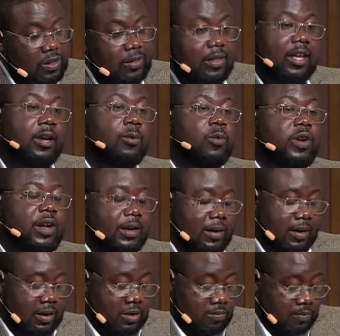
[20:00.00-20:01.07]
think we are
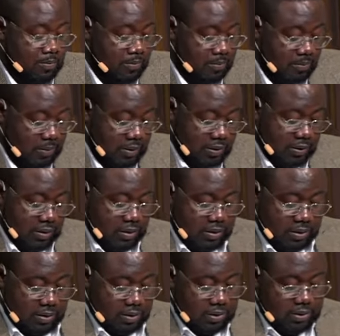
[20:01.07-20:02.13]
numb
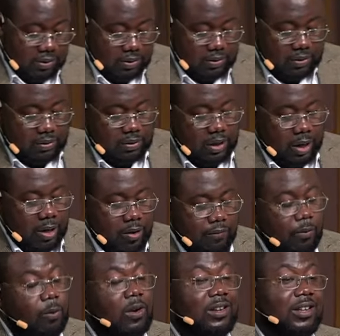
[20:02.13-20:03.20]
to the
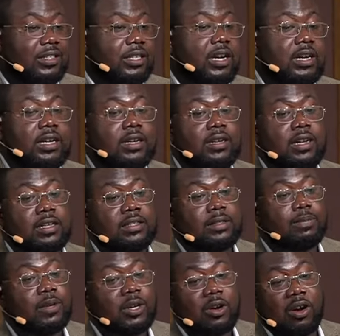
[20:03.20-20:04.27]
evil one attacking us
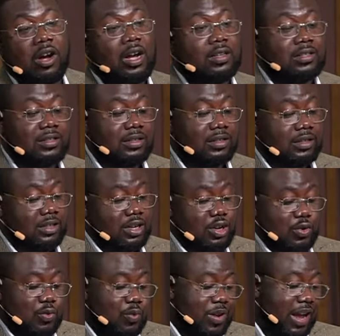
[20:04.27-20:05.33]
because
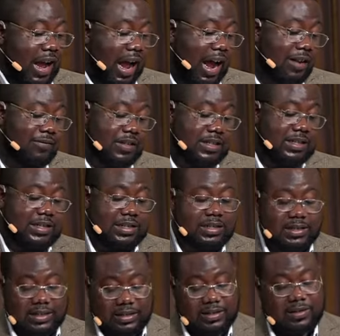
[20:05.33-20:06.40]
we are
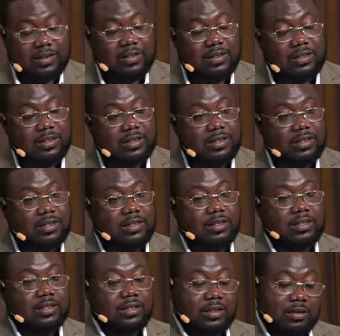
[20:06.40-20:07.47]
Adventists.
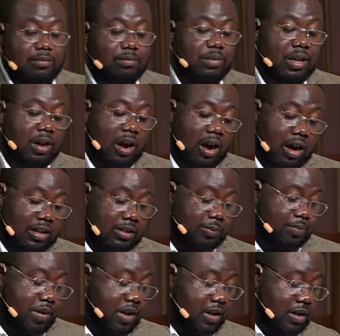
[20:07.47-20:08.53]
Because
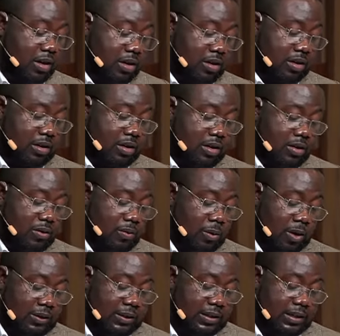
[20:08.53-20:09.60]
Peter
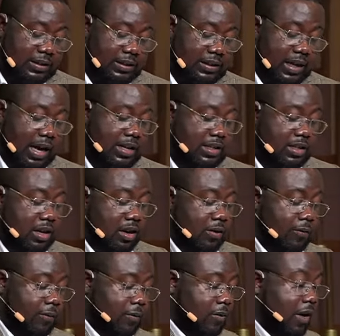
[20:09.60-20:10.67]
was in the sight
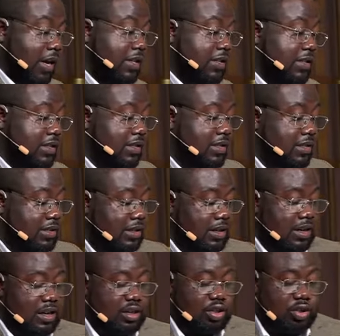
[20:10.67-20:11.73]
of Christ,
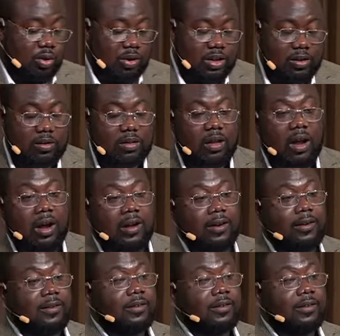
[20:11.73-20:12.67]
so he thought,